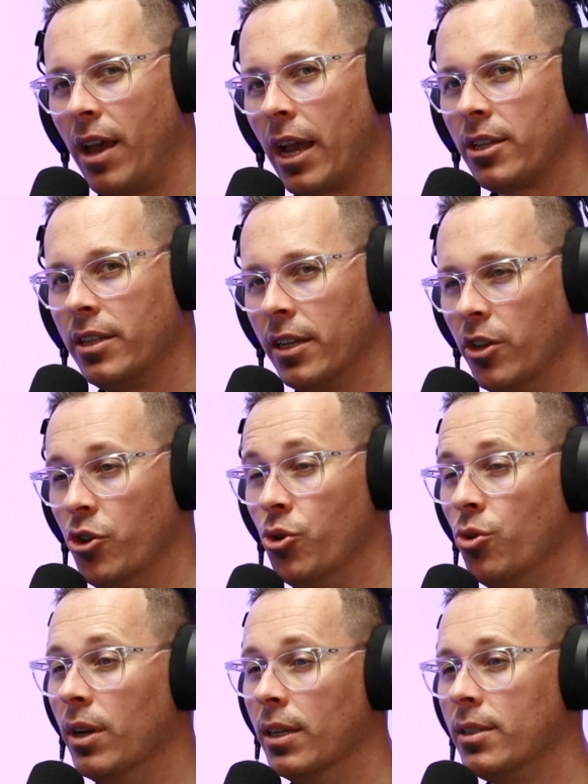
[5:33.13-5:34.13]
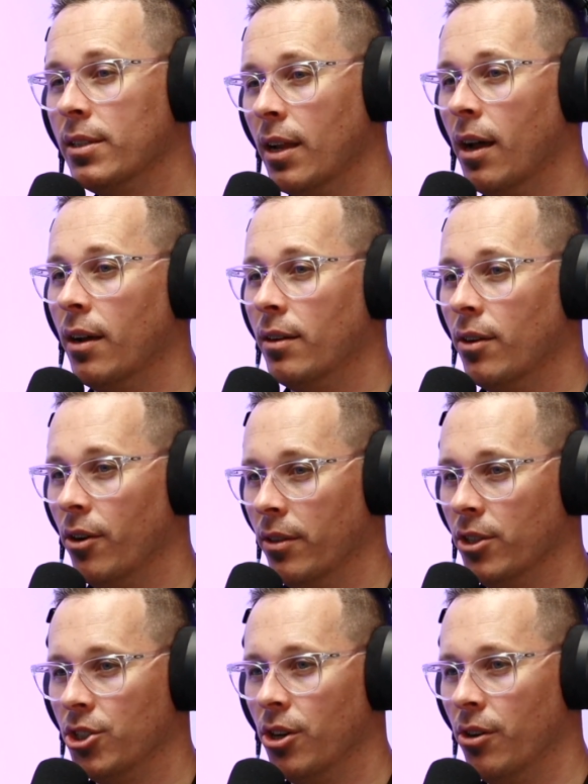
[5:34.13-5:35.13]
actually a new listener on
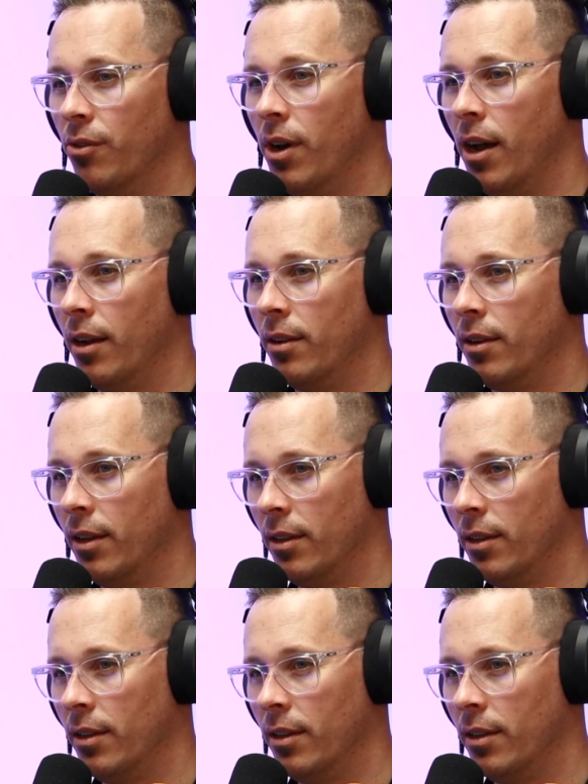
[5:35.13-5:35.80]
the show, Ryan,